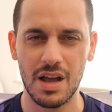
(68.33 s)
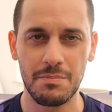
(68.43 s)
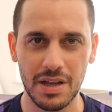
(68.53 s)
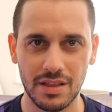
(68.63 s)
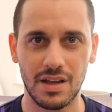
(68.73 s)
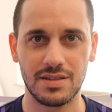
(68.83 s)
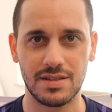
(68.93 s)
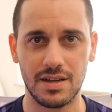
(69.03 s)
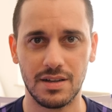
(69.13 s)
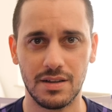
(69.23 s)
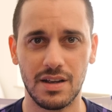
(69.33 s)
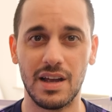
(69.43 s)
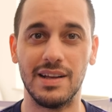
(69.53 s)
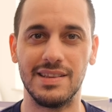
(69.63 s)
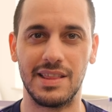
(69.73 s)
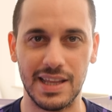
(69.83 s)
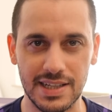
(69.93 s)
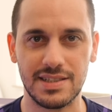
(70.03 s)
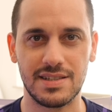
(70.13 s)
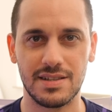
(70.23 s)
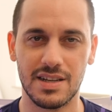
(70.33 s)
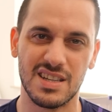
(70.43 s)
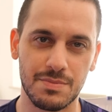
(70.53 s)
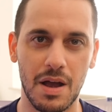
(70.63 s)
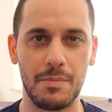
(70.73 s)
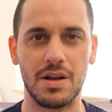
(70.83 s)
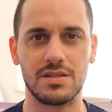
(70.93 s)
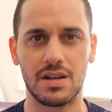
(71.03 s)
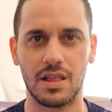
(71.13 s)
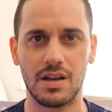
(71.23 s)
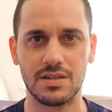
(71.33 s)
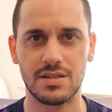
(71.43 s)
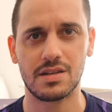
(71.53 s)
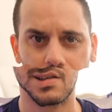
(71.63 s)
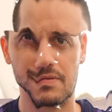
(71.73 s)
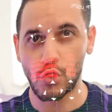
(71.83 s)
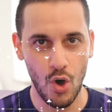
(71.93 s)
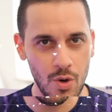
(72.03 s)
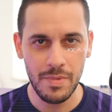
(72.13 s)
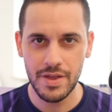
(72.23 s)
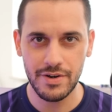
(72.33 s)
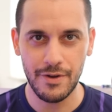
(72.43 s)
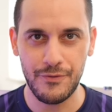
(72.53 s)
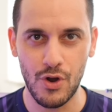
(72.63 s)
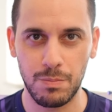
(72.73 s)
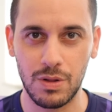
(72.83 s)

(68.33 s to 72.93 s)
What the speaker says: I'm Mednasah, and this is my masterclass. No matter if you are